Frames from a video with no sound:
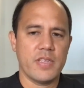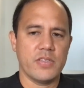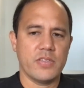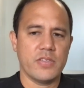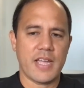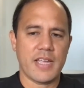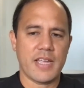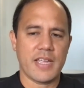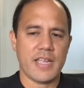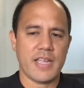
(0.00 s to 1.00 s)
is
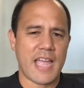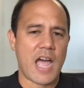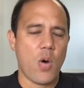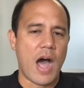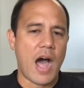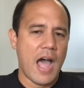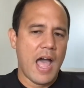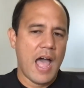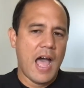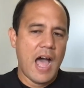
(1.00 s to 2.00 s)
I guess how
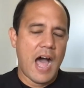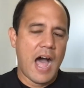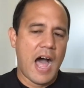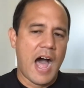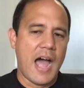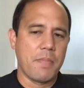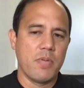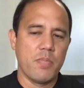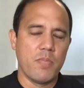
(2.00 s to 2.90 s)
I'm